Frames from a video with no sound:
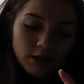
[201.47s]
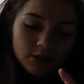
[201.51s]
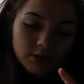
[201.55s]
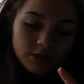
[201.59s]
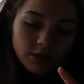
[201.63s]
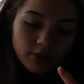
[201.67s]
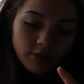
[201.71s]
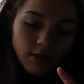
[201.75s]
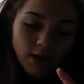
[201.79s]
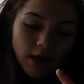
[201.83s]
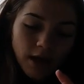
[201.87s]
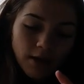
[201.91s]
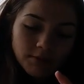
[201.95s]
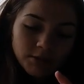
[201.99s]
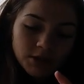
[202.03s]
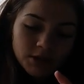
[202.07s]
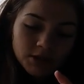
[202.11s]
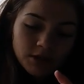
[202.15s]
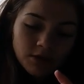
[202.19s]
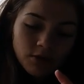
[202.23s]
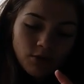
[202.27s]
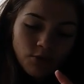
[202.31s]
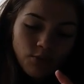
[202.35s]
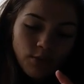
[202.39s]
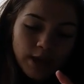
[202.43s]
So I'm
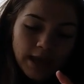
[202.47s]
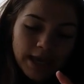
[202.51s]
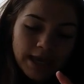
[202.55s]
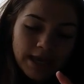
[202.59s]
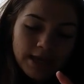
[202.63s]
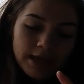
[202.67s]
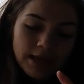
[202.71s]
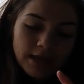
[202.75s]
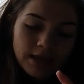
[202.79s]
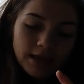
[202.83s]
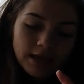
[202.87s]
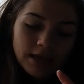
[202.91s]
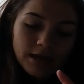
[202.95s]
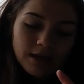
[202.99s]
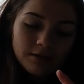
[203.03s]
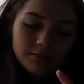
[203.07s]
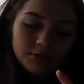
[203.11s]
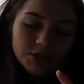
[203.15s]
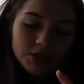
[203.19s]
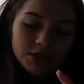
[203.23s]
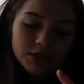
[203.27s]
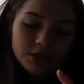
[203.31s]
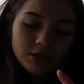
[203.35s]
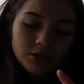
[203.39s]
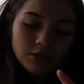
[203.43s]
just gonna wait, and
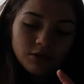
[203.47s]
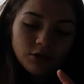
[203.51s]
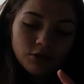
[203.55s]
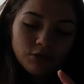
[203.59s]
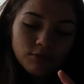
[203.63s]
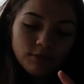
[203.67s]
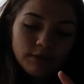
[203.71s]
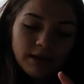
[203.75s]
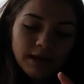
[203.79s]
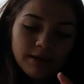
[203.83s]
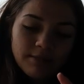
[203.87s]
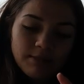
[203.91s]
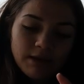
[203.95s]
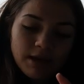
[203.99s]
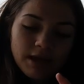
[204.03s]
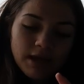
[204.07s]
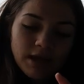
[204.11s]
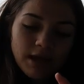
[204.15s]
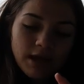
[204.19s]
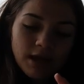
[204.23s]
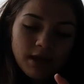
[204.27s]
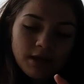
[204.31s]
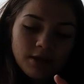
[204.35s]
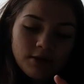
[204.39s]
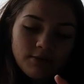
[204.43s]
I'm just gonna 3M
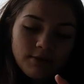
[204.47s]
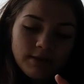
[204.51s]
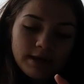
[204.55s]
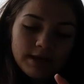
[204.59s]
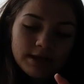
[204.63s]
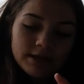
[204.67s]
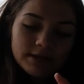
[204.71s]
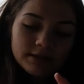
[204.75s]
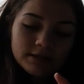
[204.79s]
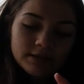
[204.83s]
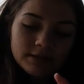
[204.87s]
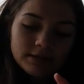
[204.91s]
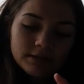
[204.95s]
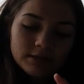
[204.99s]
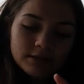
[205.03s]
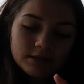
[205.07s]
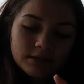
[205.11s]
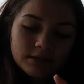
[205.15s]
it anyways